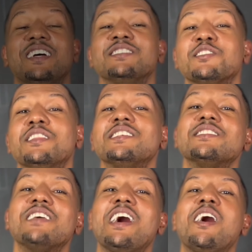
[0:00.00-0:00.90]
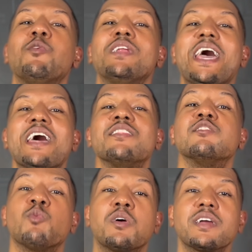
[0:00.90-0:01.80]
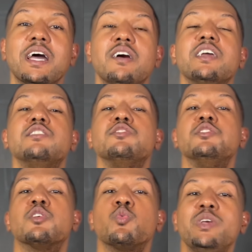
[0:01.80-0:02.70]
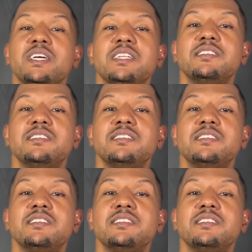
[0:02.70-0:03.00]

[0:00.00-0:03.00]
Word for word: So this is how I would add this workout into your weekly